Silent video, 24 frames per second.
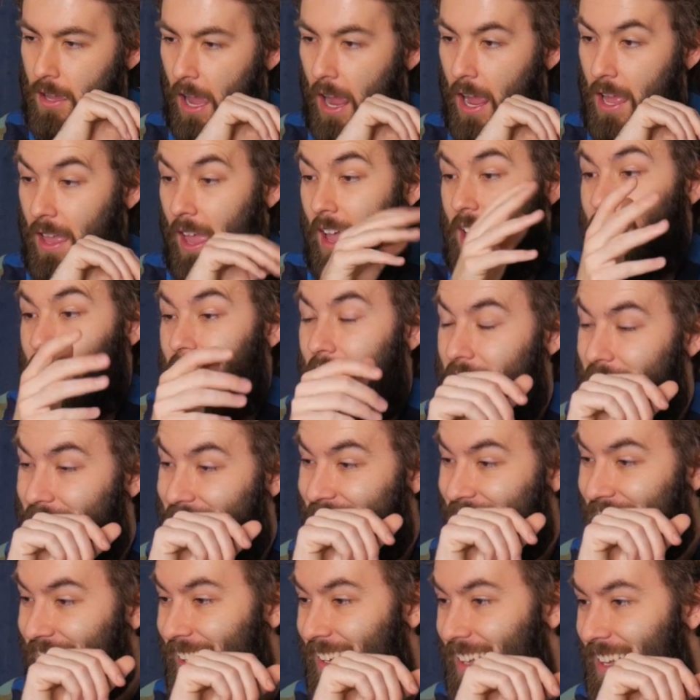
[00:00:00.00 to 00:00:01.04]
I like
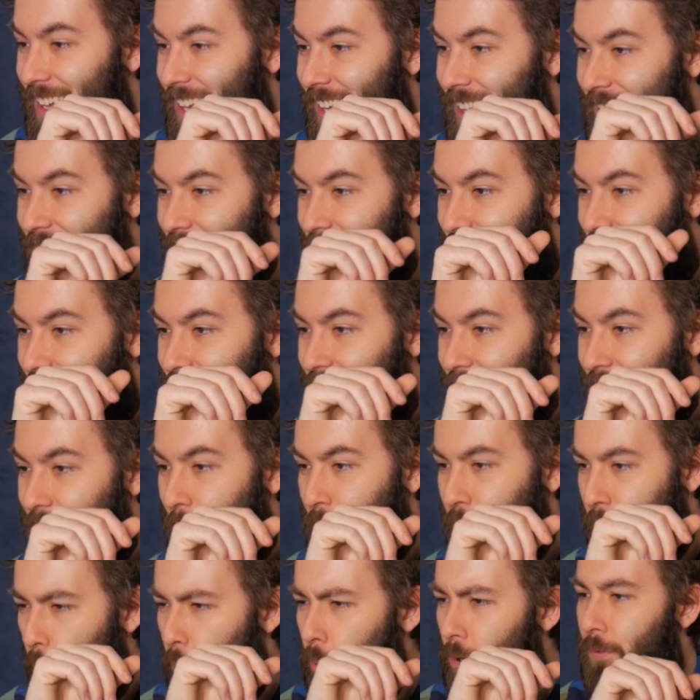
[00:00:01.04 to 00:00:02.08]
it. The
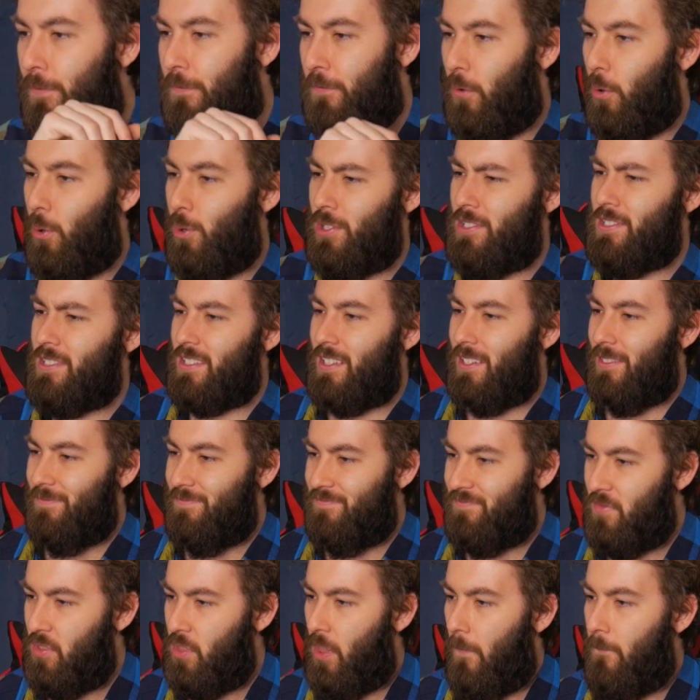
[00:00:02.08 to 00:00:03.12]
four force
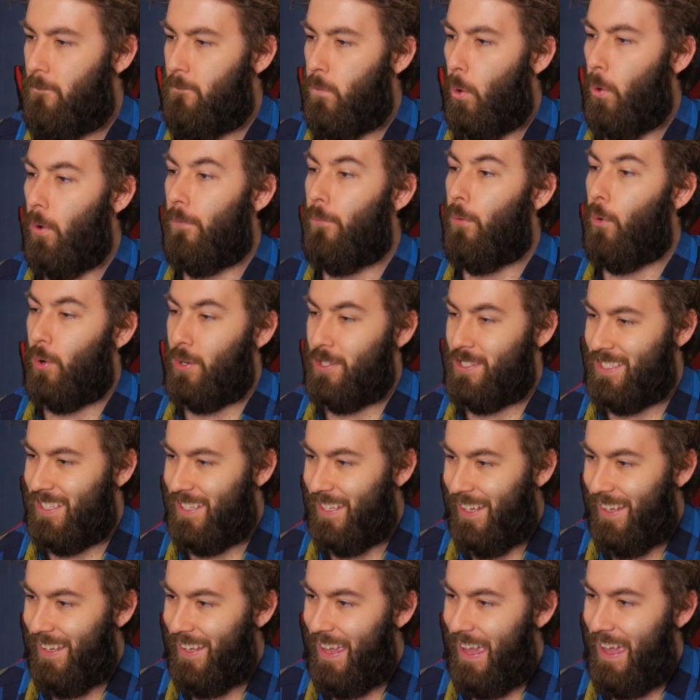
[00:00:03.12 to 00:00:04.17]

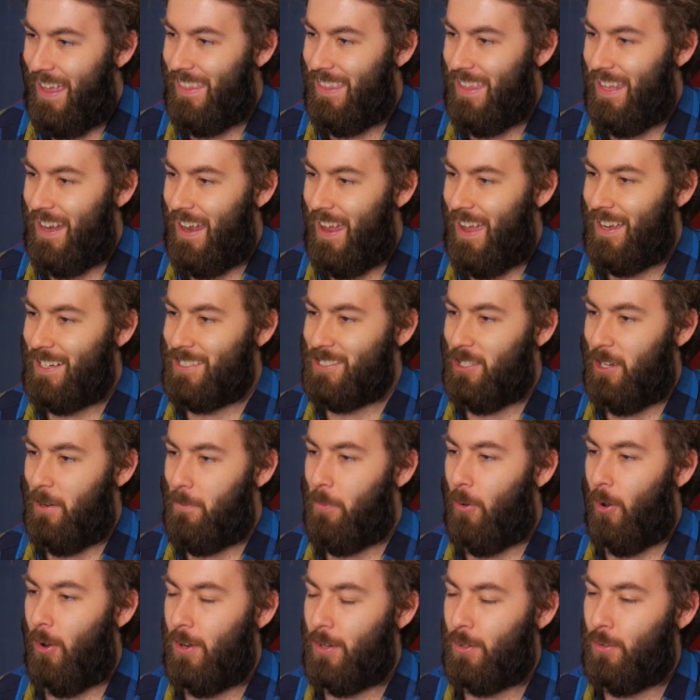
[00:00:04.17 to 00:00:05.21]
that acts on a
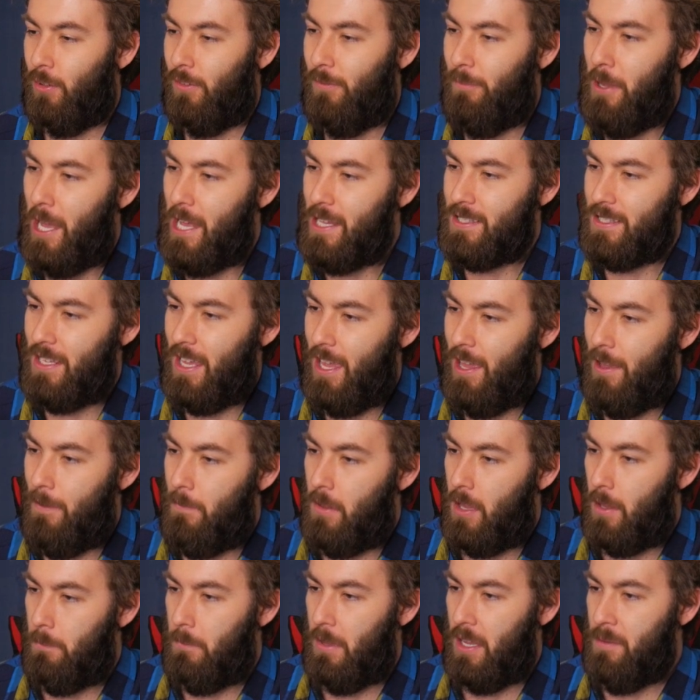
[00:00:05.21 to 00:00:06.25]
particle of mass
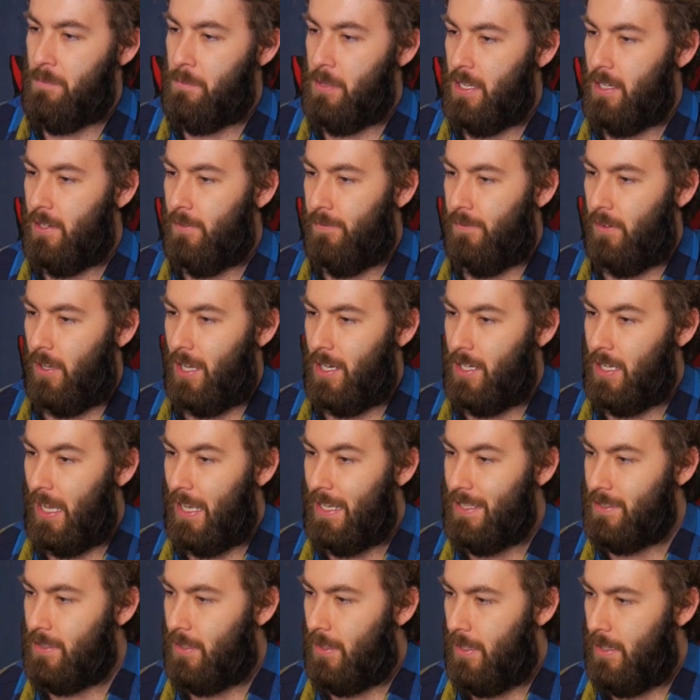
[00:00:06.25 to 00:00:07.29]
m may be defined
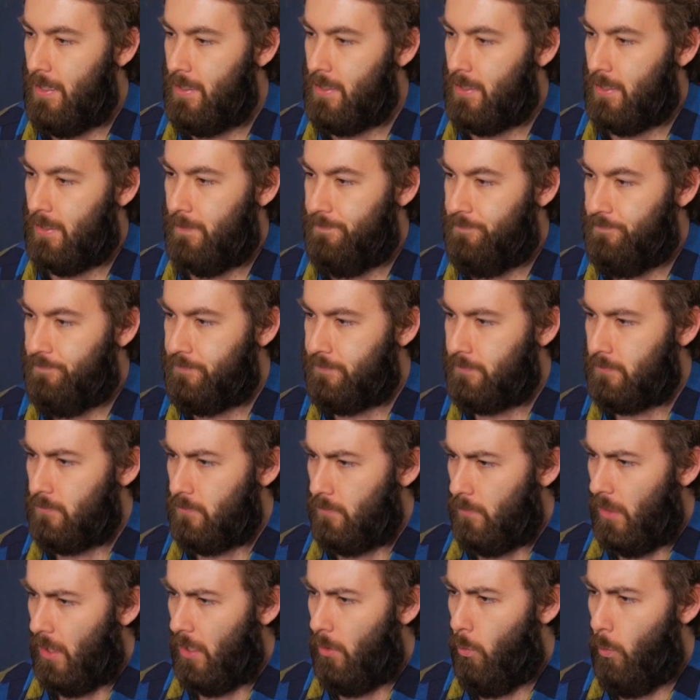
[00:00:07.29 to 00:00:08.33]
as this,
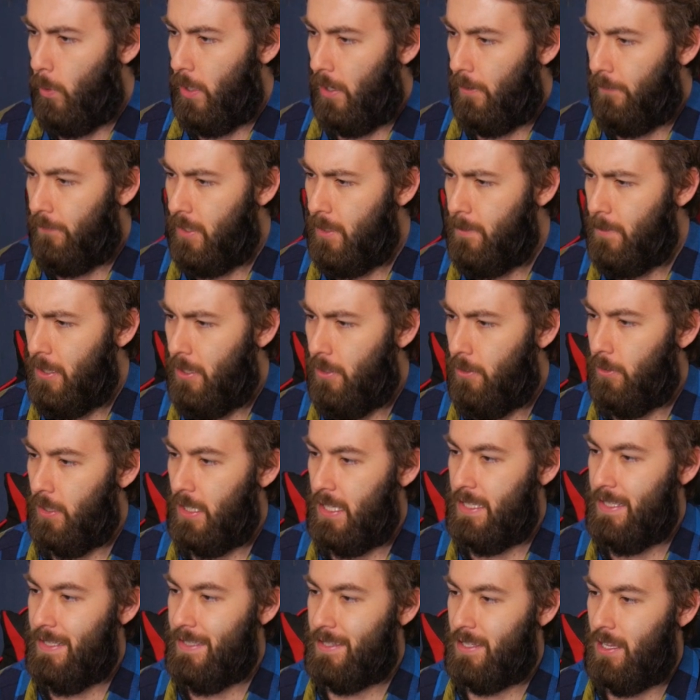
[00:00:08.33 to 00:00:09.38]
where v mu
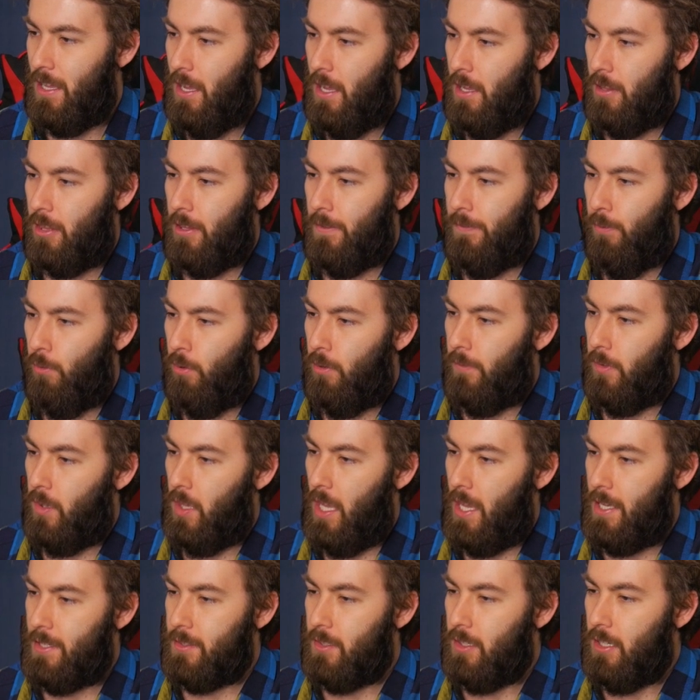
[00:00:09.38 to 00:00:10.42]
is the four
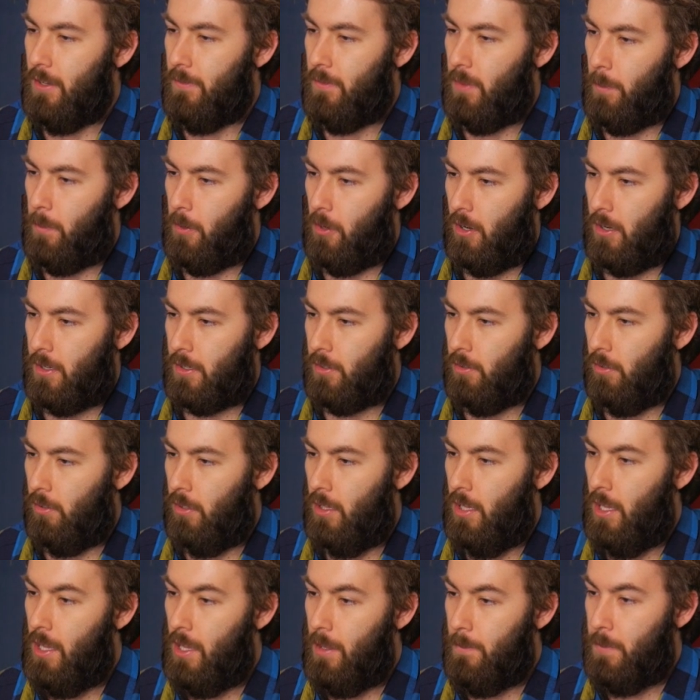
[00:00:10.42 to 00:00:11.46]
velocity of the
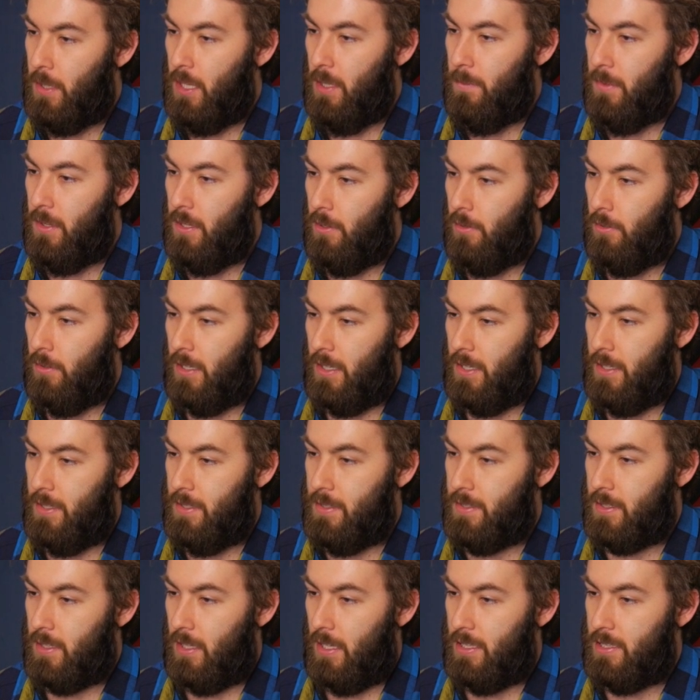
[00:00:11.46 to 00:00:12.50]
particle, p mu
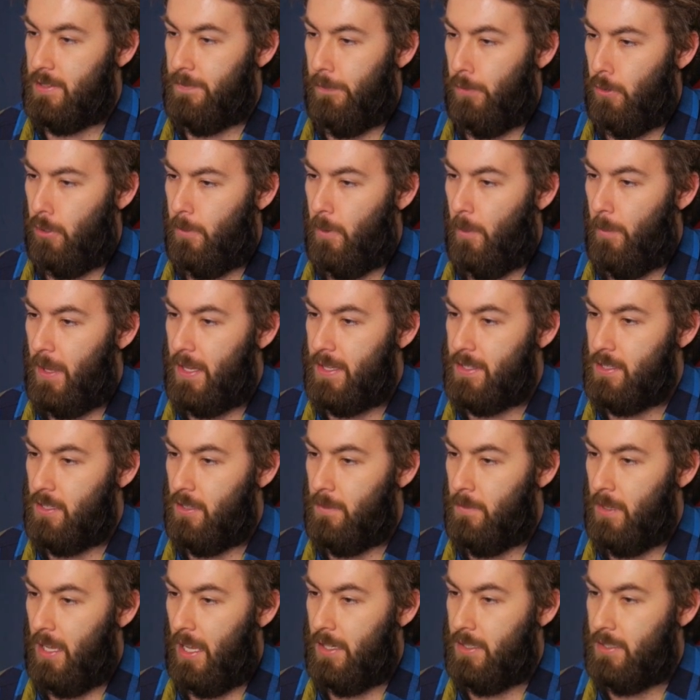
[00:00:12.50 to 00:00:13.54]
is its four
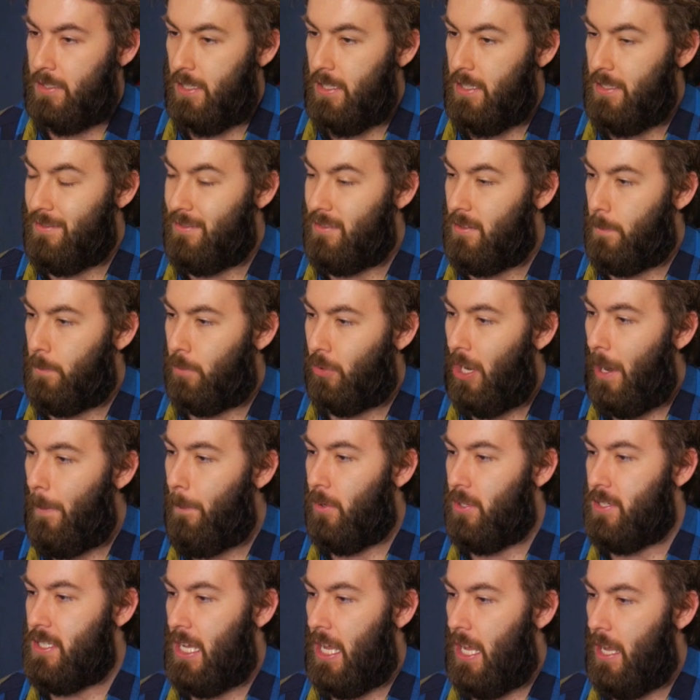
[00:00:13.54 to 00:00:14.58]
momentum, and t is the
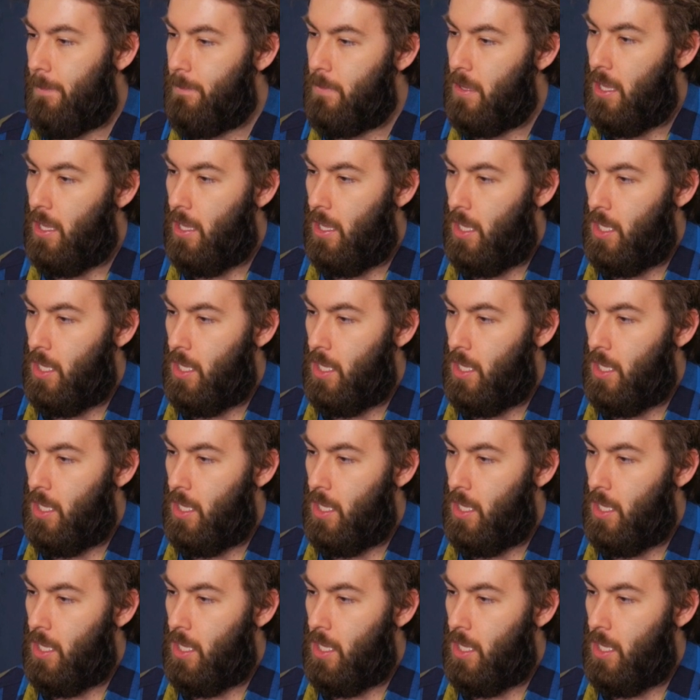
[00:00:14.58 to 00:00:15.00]
proper time.